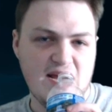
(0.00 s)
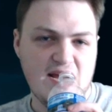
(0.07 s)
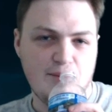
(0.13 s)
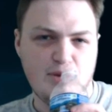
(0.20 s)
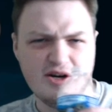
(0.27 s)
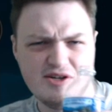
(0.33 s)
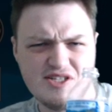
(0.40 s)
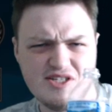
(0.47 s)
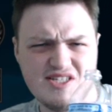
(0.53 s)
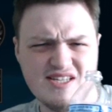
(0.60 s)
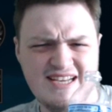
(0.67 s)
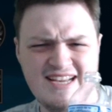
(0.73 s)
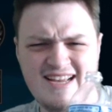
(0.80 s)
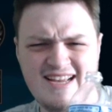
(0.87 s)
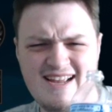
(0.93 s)

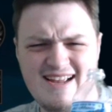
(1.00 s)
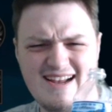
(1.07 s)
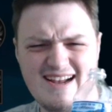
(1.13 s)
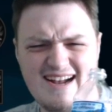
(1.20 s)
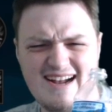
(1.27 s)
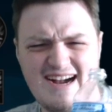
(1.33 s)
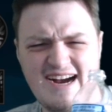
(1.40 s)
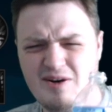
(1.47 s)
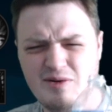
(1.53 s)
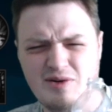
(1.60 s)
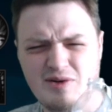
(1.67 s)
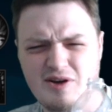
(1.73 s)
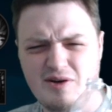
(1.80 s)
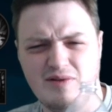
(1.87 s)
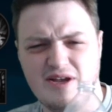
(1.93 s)
personally, I don't
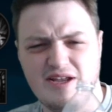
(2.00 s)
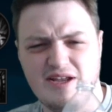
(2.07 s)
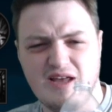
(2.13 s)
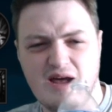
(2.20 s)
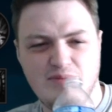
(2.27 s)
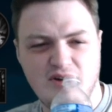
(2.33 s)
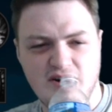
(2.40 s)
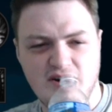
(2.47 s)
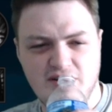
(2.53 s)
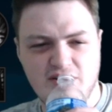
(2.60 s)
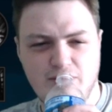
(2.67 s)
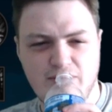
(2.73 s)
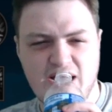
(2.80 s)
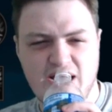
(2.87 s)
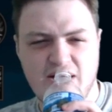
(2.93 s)
know. Like, I'd probably
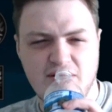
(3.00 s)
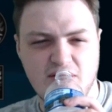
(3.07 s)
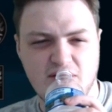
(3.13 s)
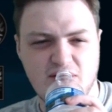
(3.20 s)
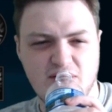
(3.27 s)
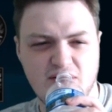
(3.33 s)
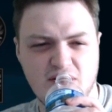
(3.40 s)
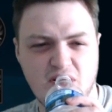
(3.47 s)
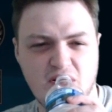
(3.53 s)
go Bounty Hunter.